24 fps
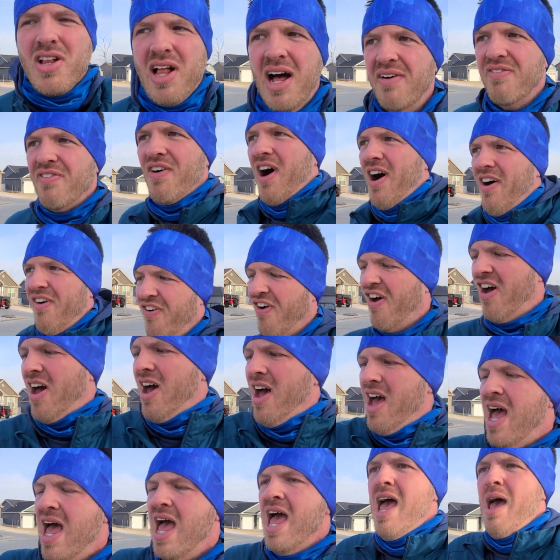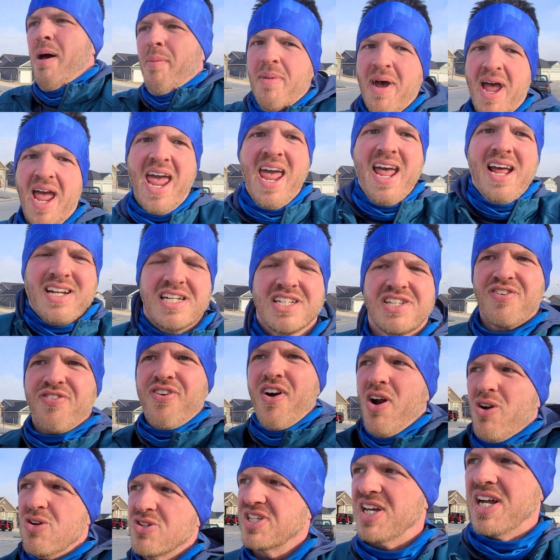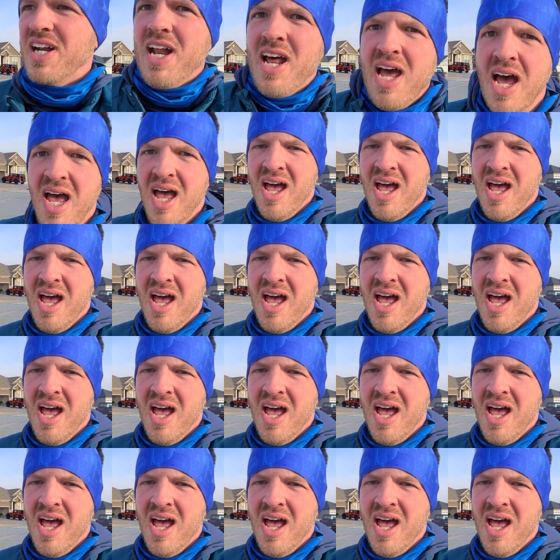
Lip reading: glove off. My hand is frozen.